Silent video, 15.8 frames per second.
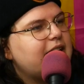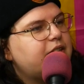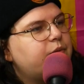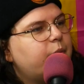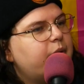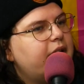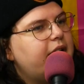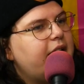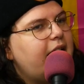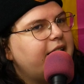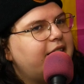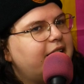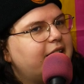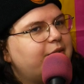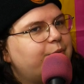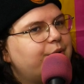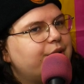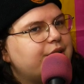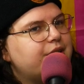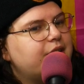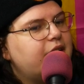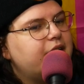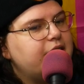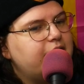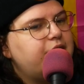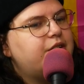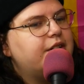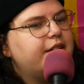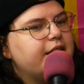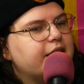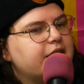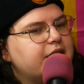that's what I think was
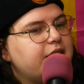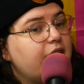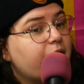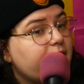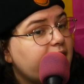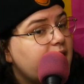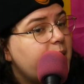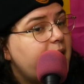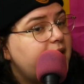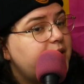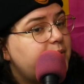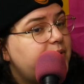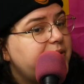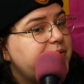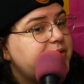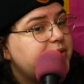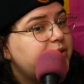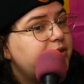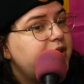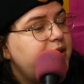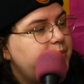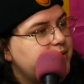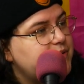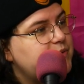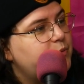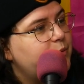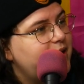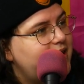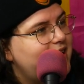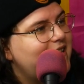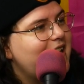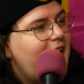initially endearing about the wolf story was
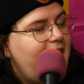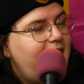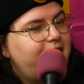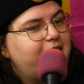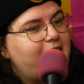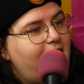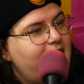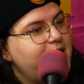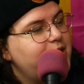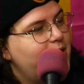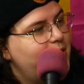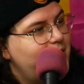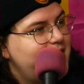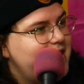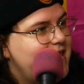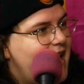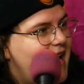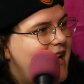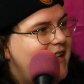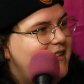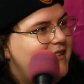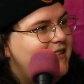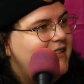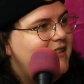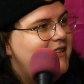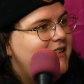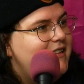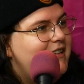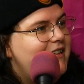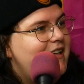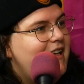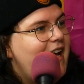reading that, not knowing that
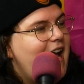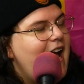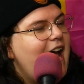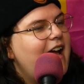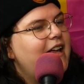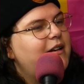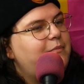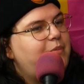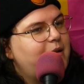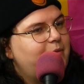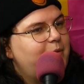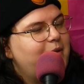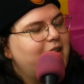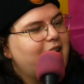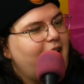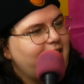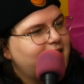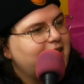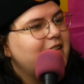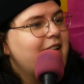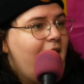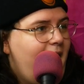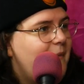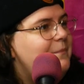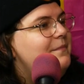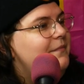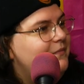and people being like, "Yep,